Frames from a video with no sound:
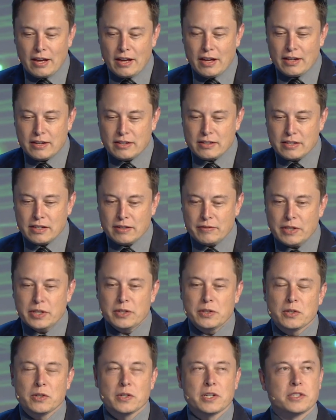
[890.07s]
And
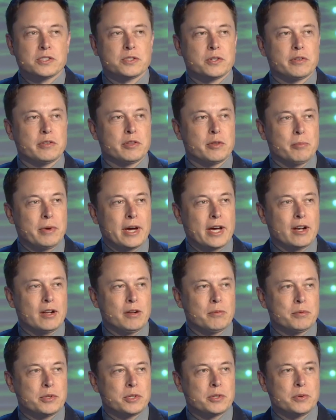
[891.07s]
you look at sort of the
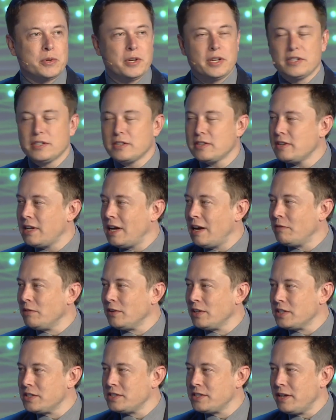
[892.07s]
battle between
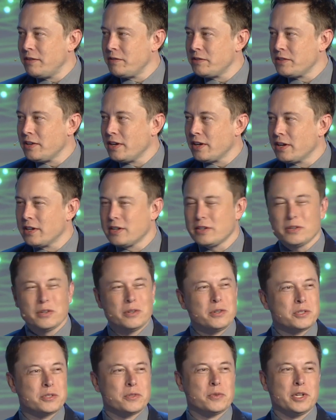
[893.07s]
Apple and Samsung, and
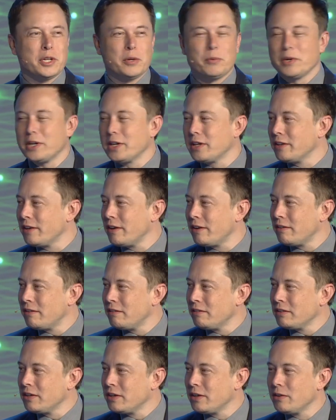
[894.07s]
who's really winning there?
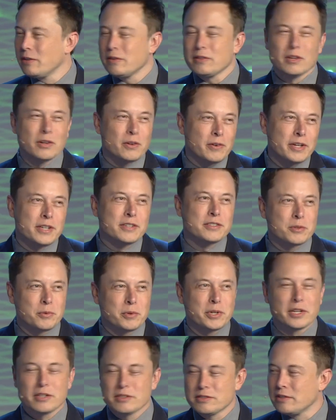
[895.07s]
You know, the lawyers
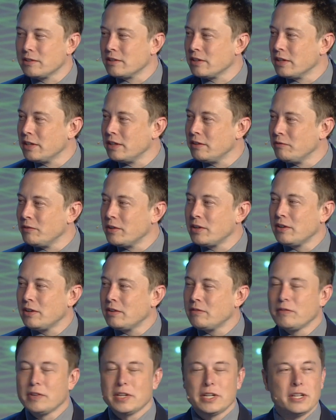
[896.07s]
are winning, certainly,
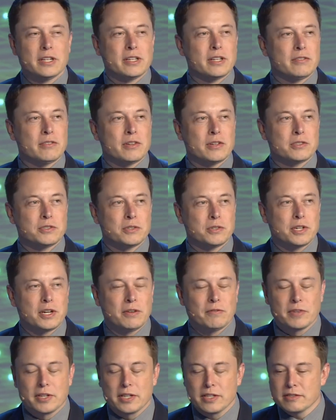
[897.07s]
but neither of those two
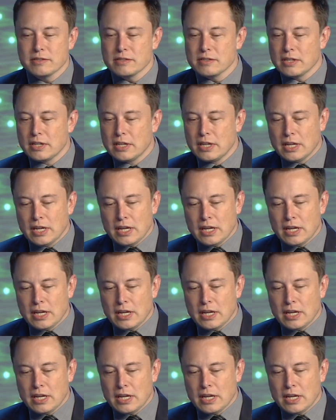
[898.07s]
companies.